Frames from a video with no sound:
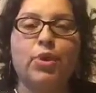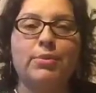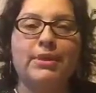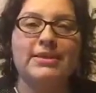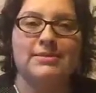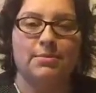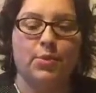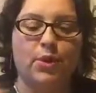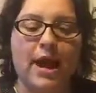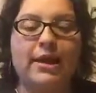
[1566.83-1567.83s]
because the
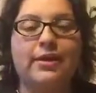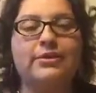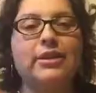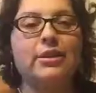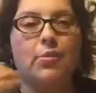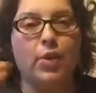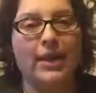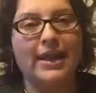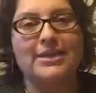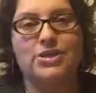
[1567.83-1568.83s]
more I learn and the more I
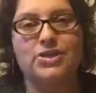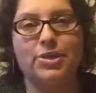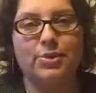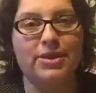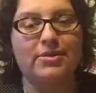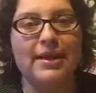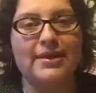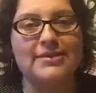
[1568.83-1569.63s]
get to share with you guys.